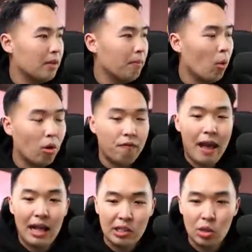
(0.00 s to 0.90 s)
more
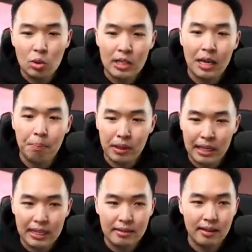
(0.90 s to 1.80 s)
value type
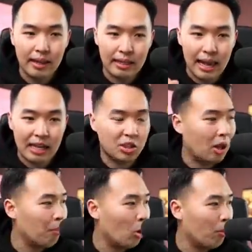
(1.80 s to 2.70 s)
plays like
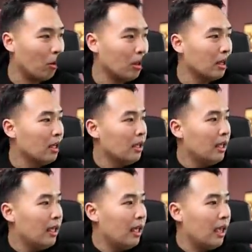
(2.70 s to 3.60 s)
ExxonMobil
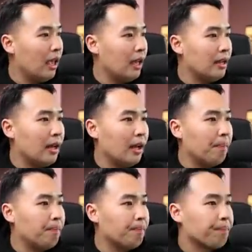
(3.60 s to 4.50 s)
and
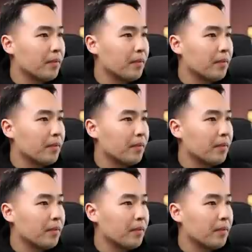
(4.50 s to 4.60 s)
um,